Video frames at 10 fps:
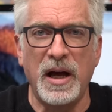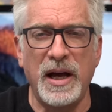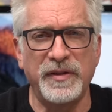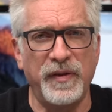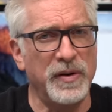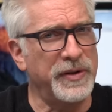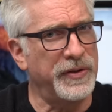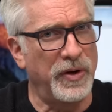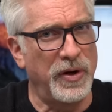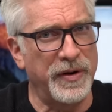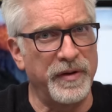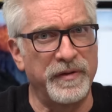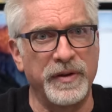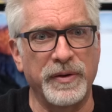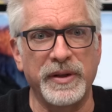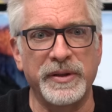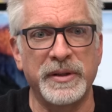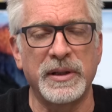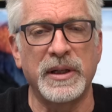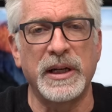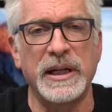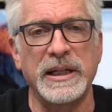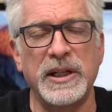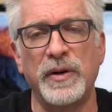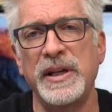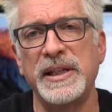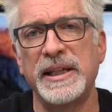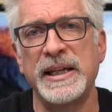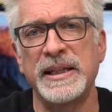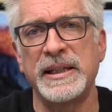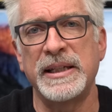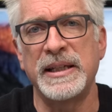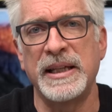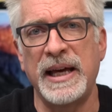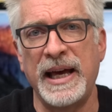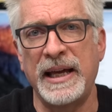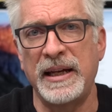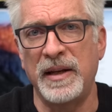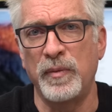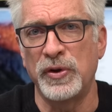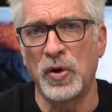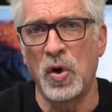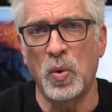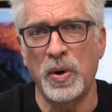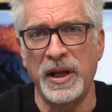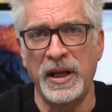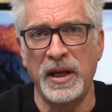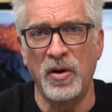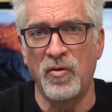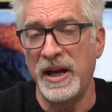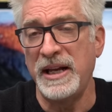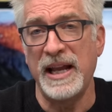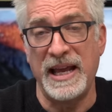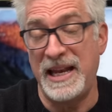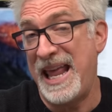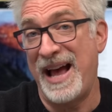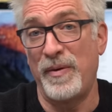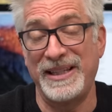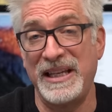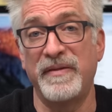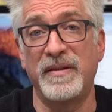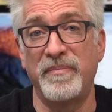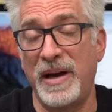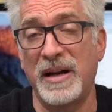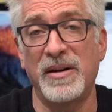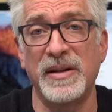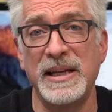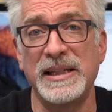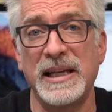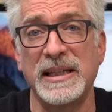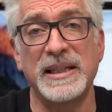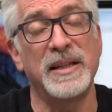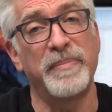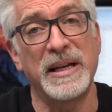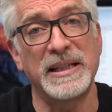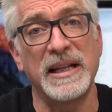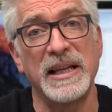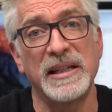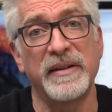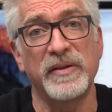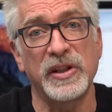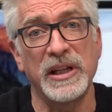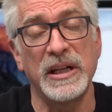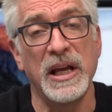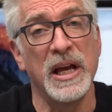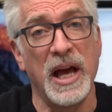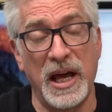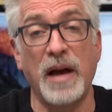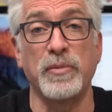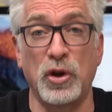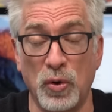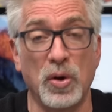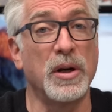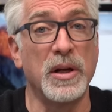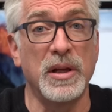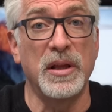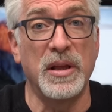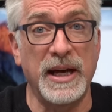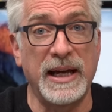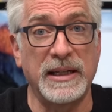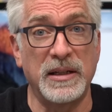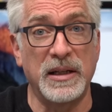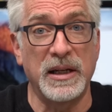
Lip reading: As far as autofocus, Tony says that it was already great and now it's even better. He says it's the best that he's ever seen. And I'm sure that